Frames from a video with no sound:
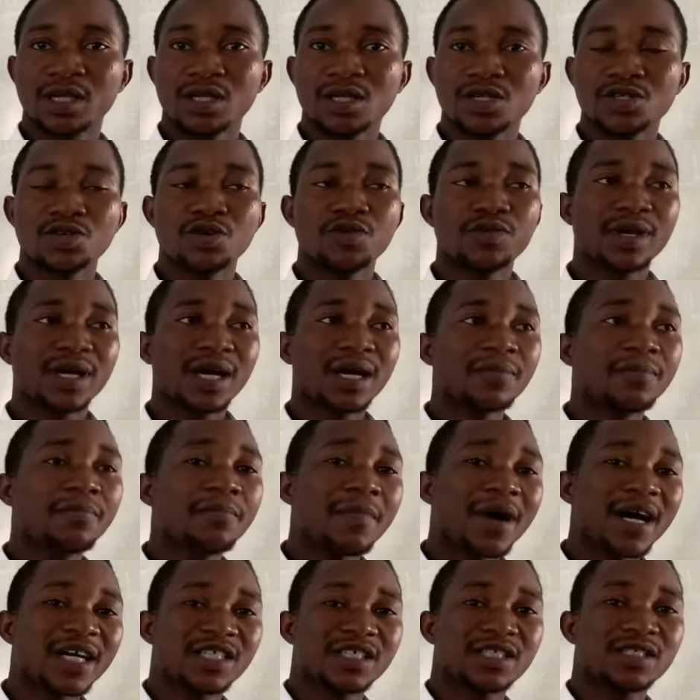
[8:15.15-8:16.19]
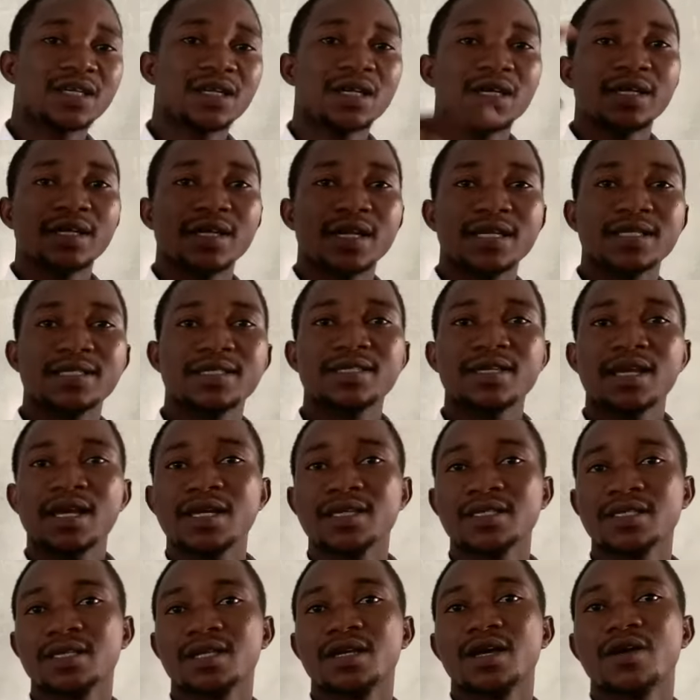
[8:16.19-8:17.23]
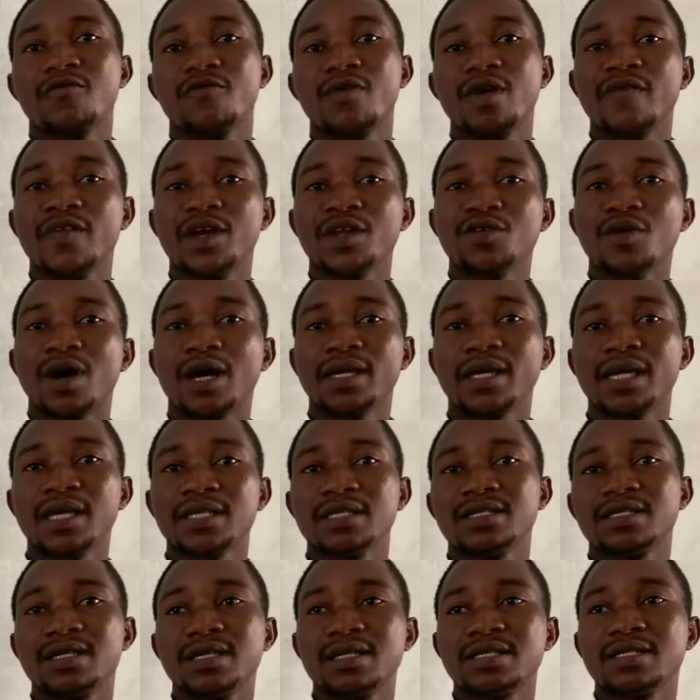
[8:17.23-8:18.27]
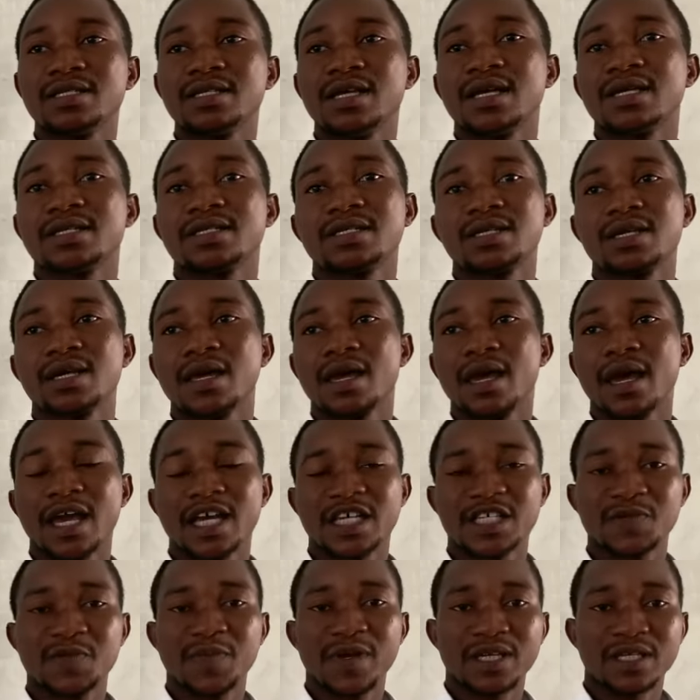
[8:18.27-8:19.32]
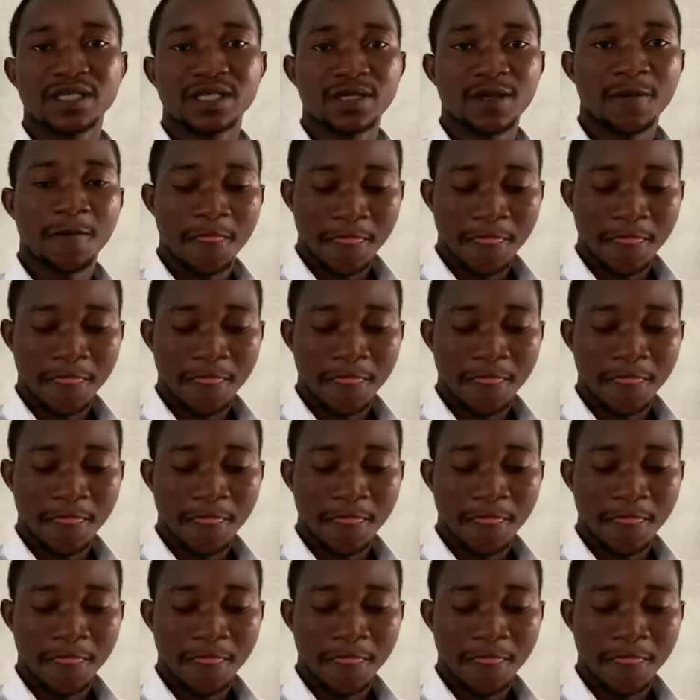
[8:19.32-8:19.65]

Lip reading: So we can't match next year's revenue against this year's expense.